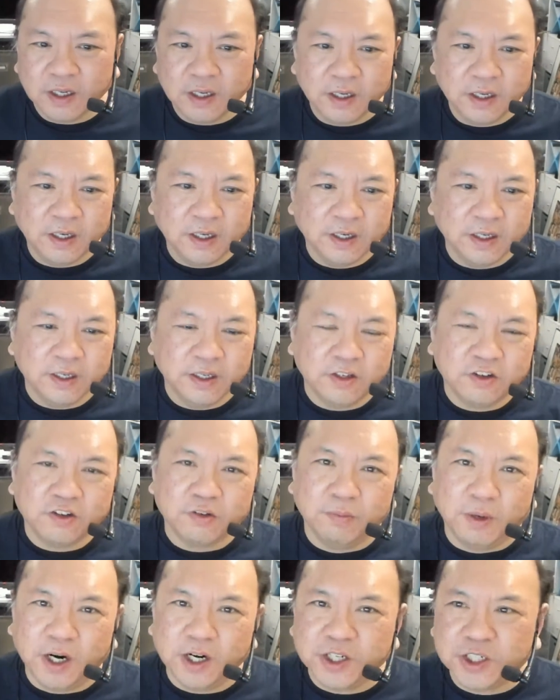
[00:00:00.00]
And
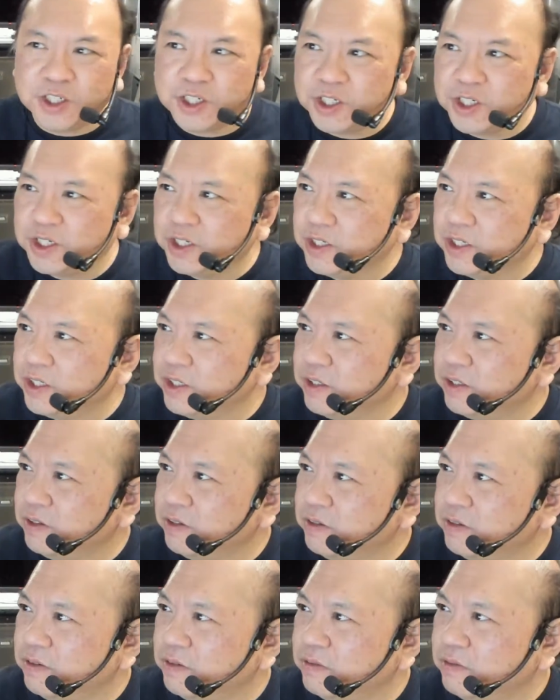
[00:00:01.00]
it's March
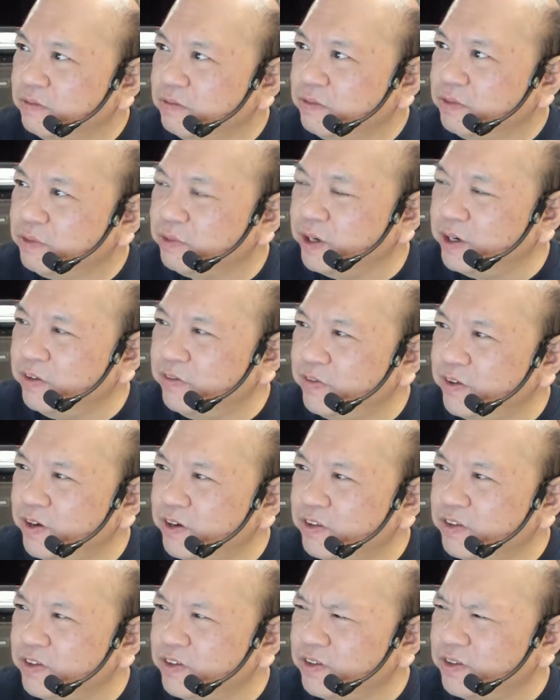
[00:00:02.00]

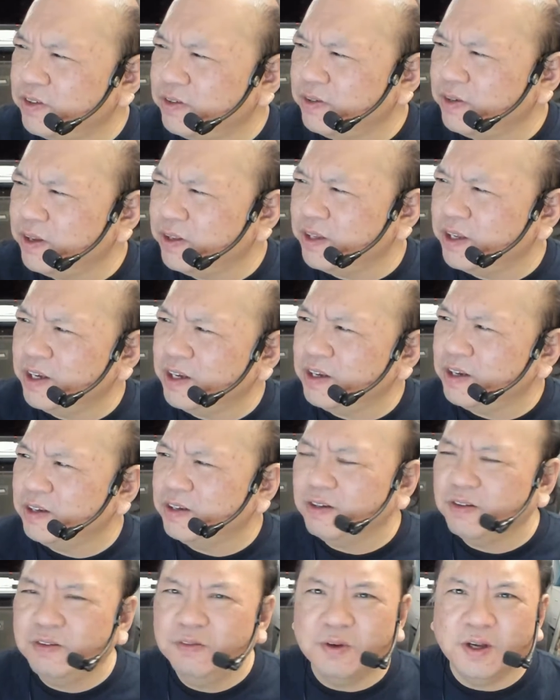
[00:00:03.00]
21st, I
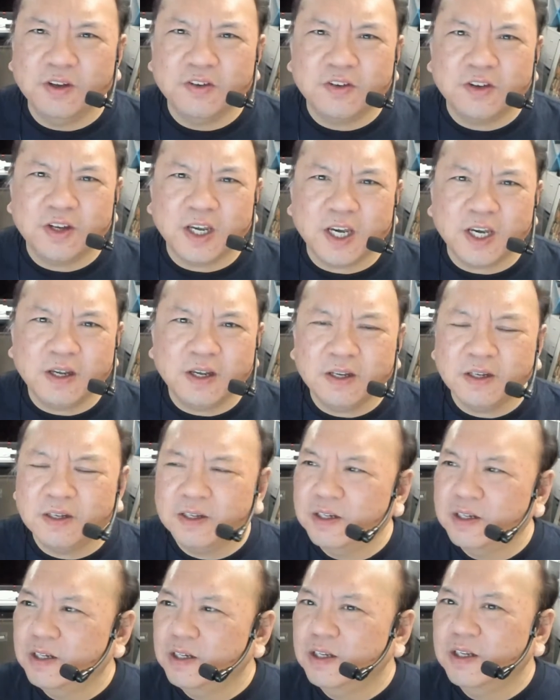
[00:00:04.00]
think, Wednesday.
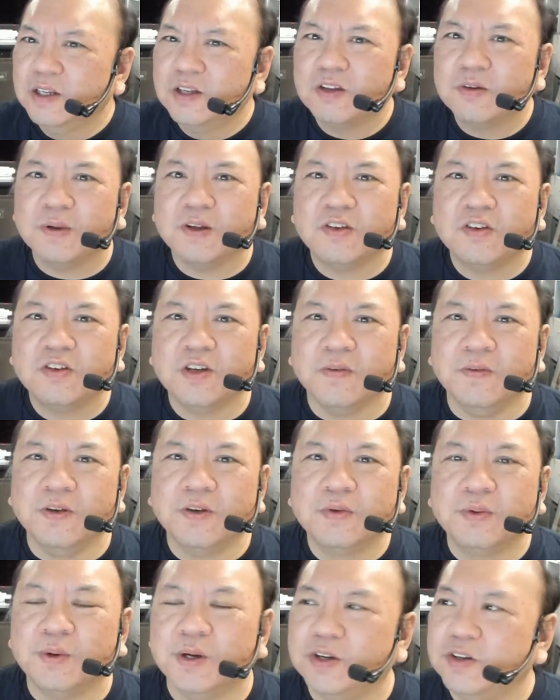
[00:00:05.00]
It's about
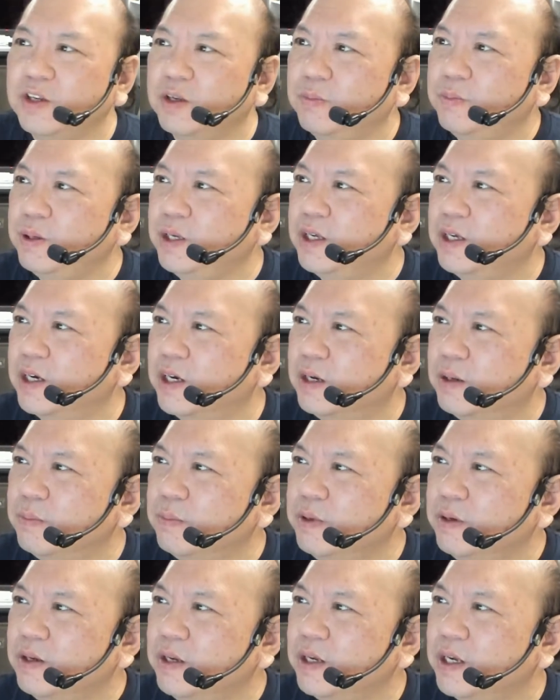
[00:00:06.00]
7:20
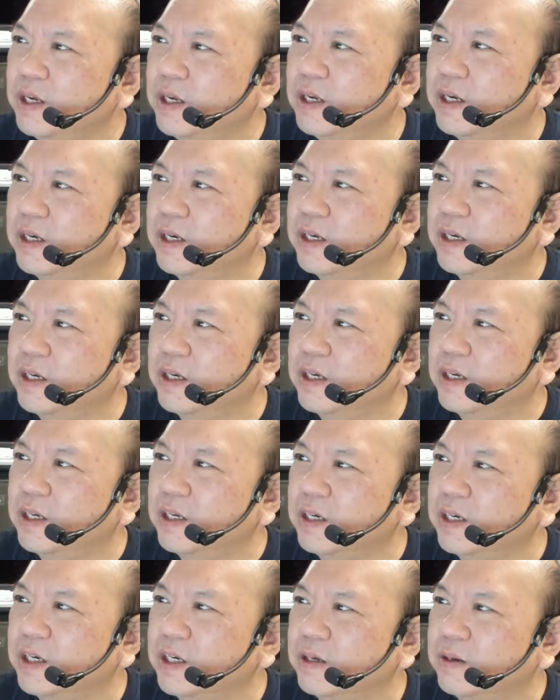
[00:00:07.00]
p.m.
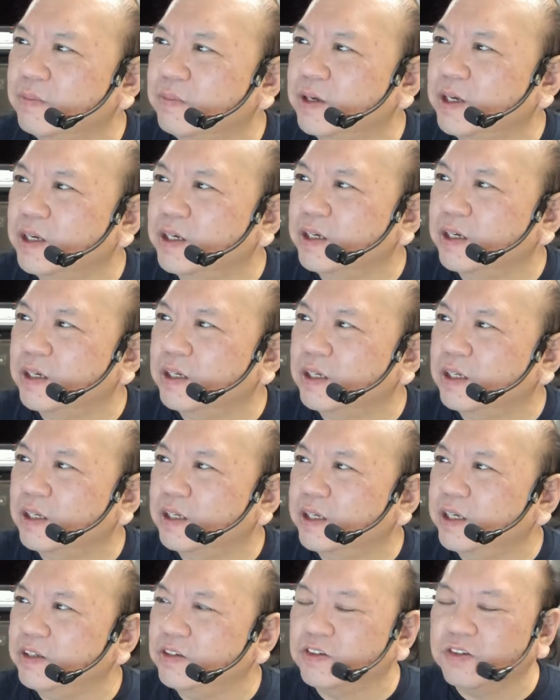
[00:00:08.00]
and I am getting a
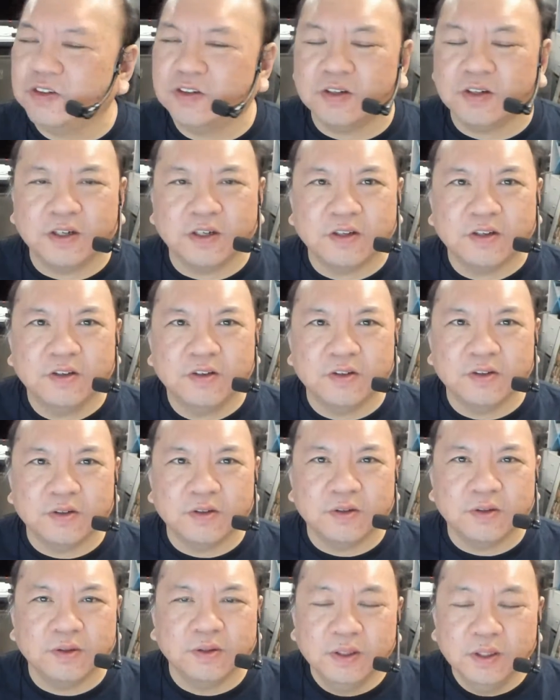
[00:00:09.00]
late start
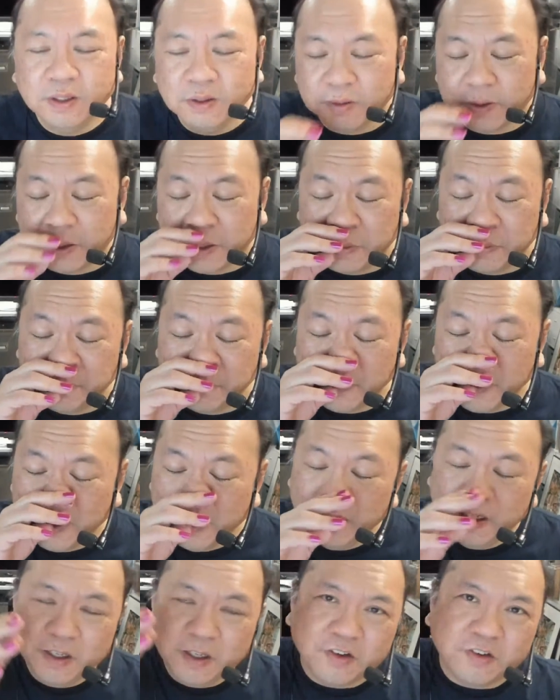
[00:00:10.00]
to, well,
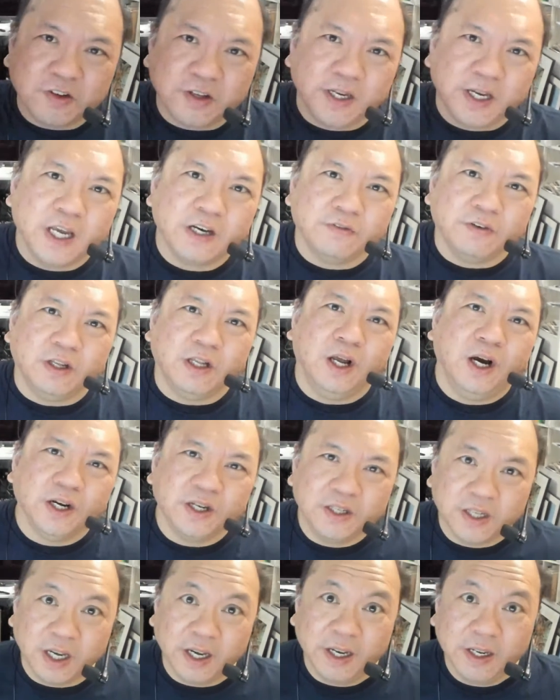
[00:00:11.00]
this is the end of a
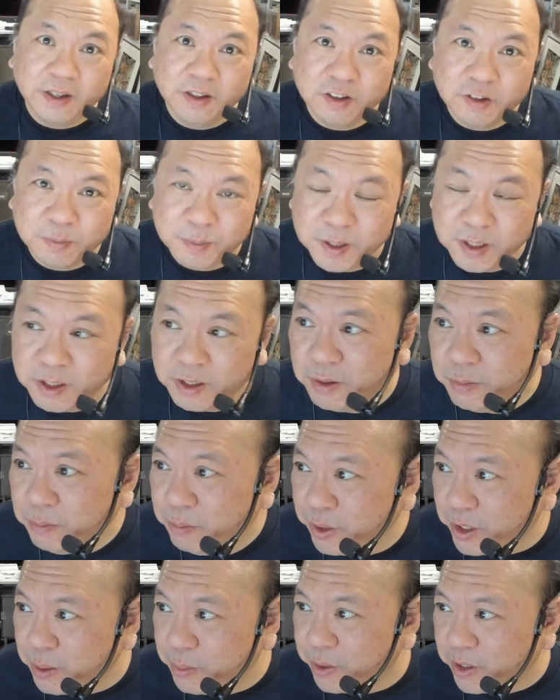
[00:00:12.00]
long day. It's been
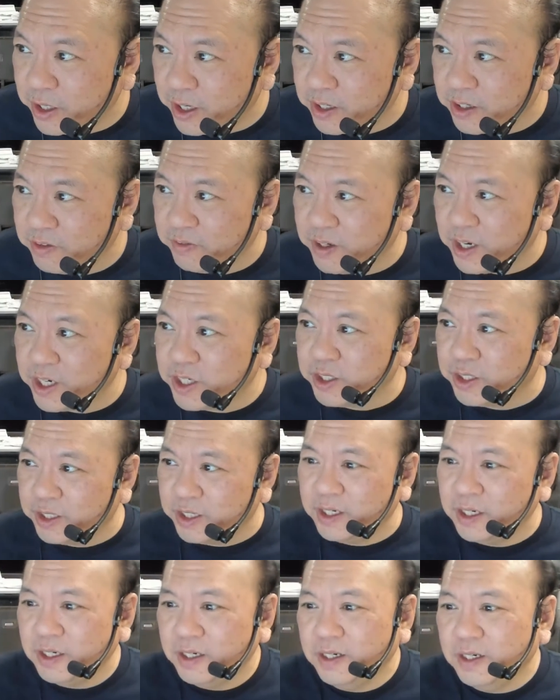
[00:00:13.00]
pretty productive,
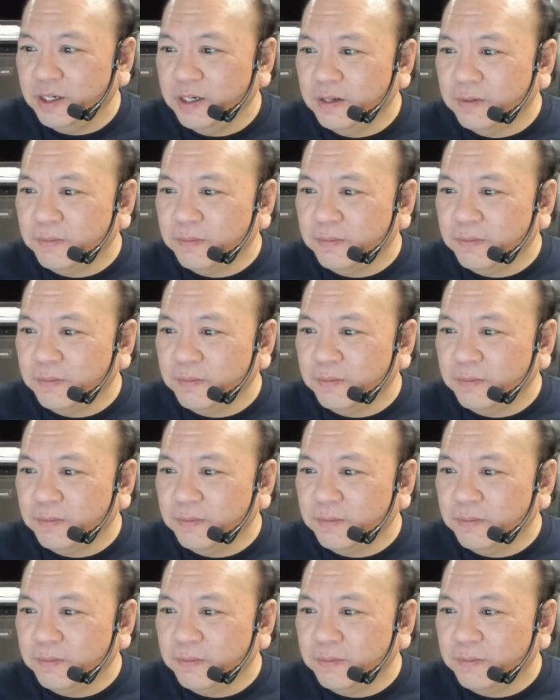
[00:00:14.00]
actually.